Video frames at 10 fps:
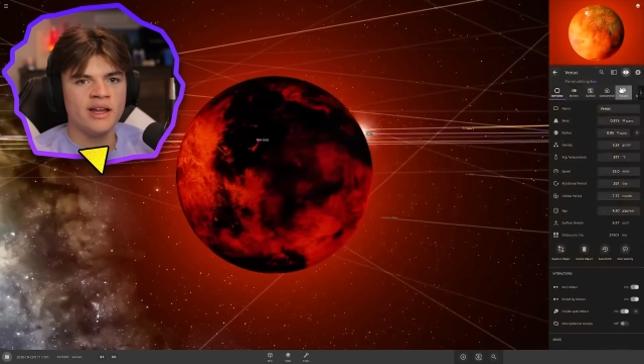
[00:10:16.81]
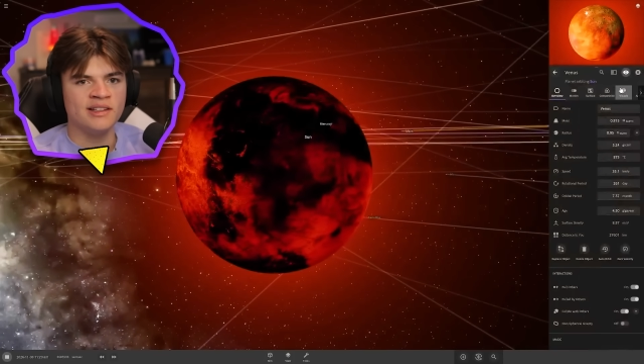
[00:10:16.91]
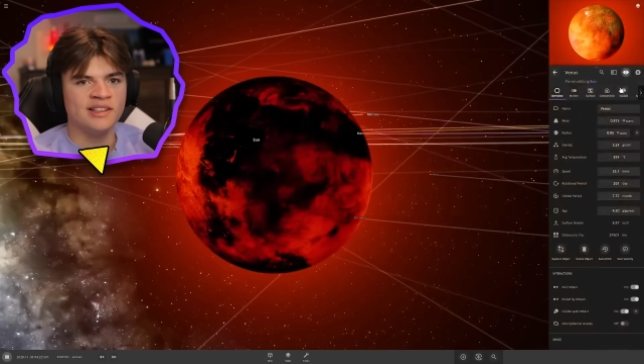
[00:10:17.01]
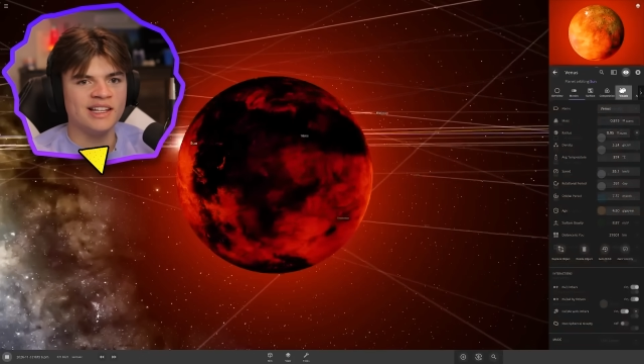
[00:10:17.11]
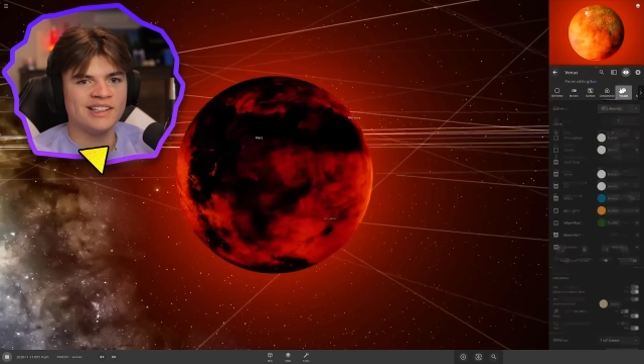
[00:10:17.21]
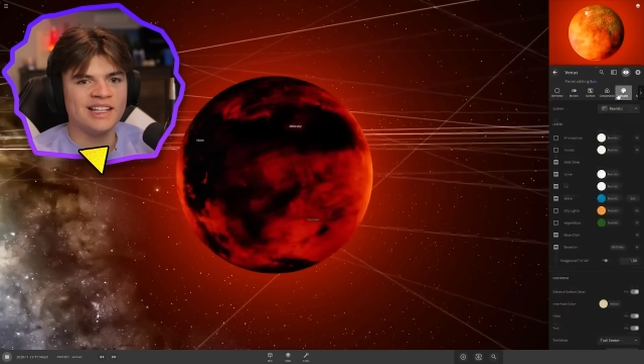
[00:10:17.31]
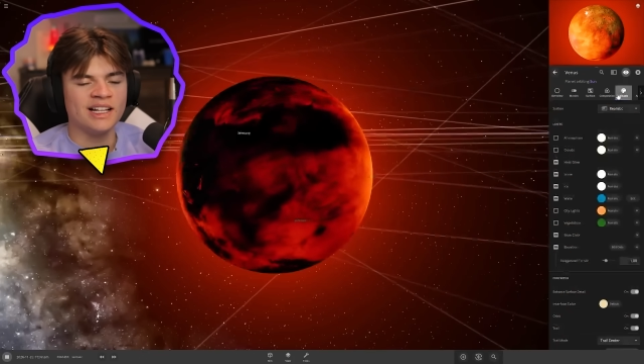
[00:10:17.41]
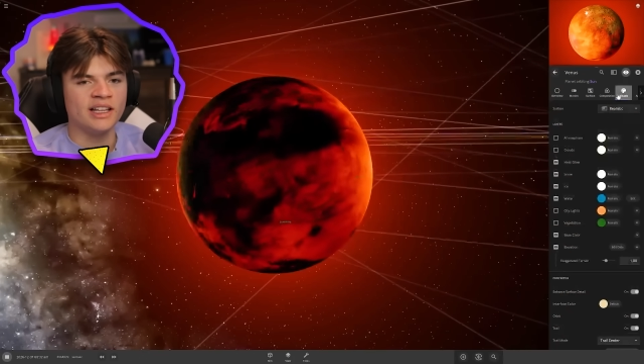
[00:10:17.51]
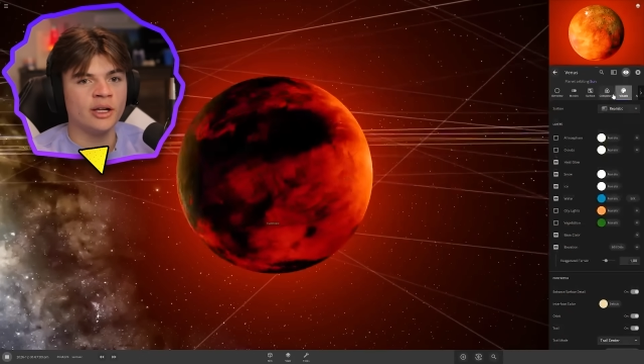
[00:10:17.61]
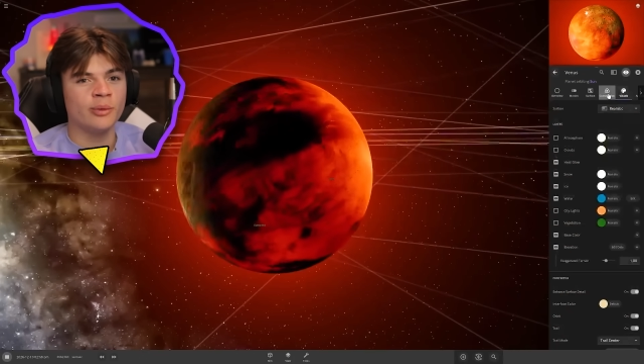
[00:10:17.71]
exist in
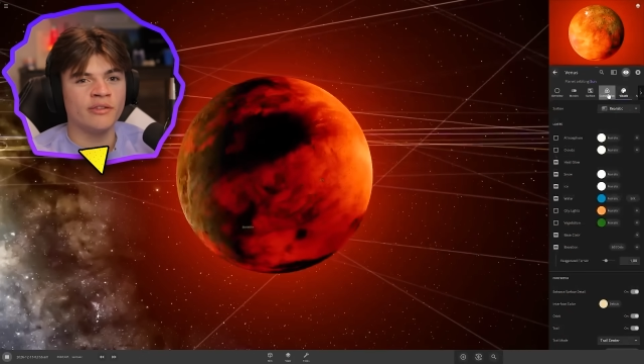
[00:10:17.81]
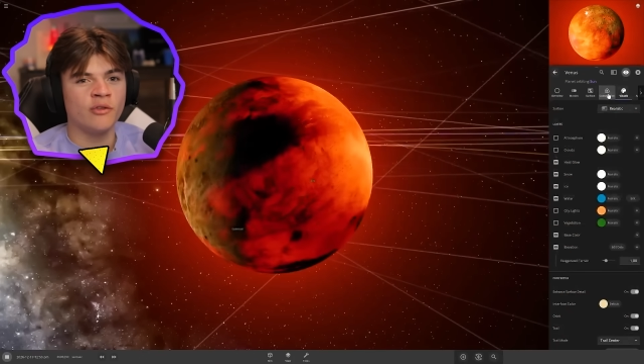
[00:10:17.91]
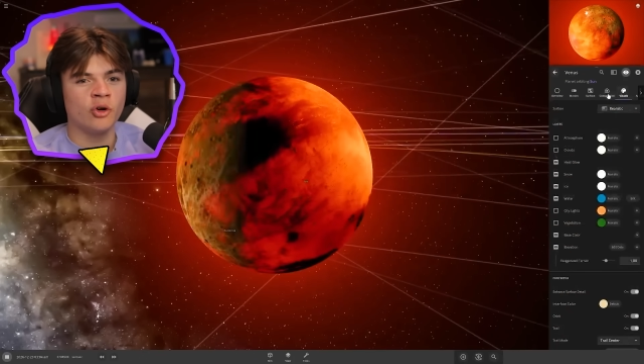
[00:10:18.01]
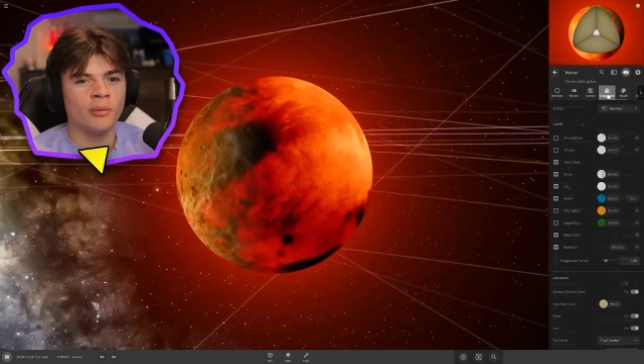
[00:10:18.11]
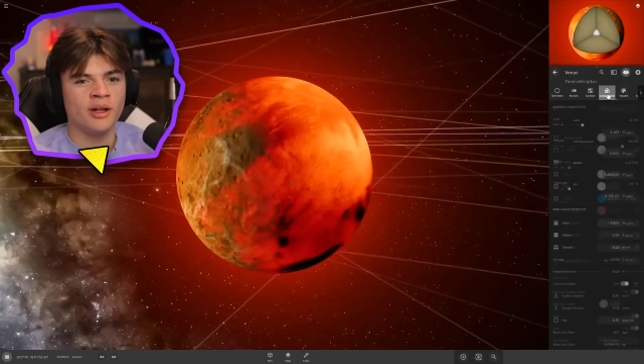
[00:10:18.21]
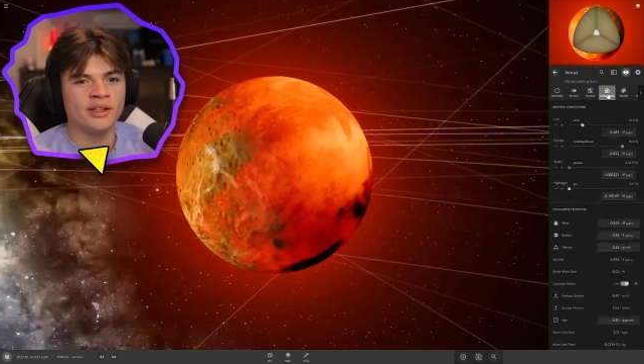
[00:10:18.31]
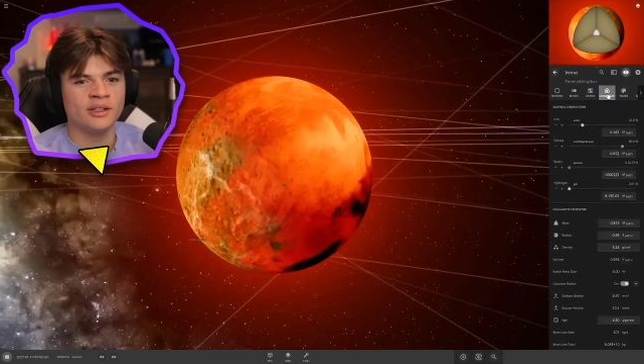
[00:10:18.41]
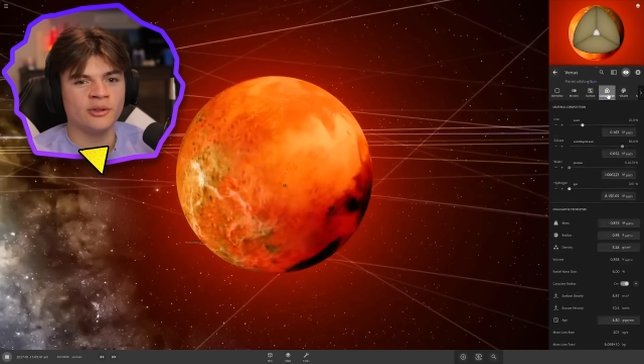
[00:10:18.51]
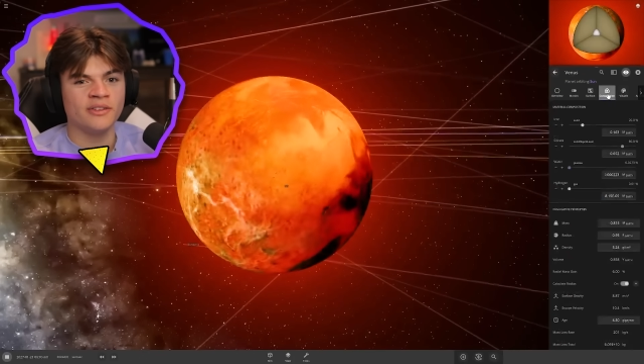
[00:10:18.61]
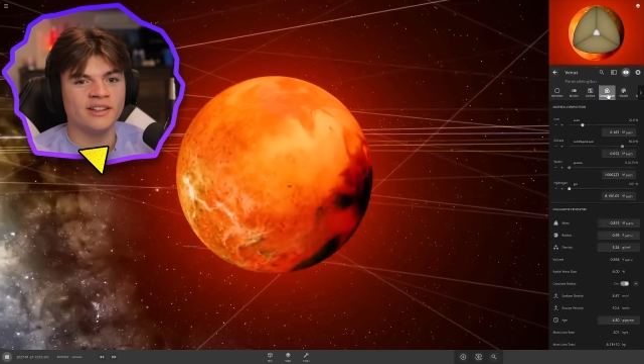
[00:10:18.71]
a liquid form on the
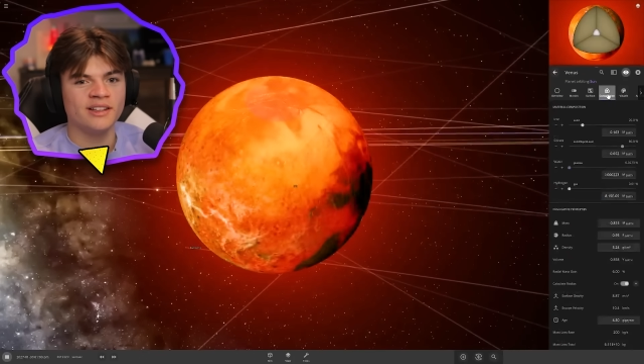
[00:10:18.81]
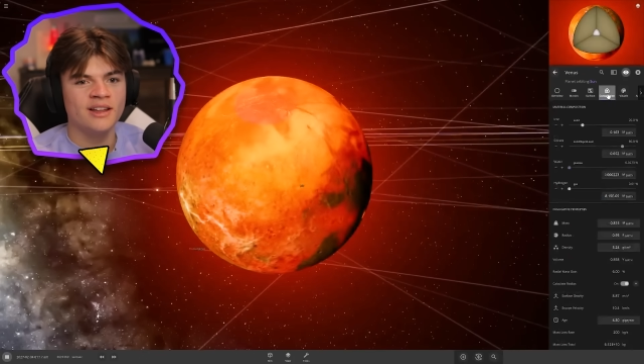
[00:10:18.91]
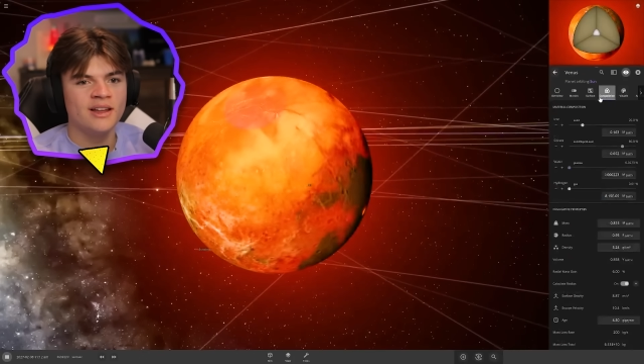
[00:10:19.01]
surface.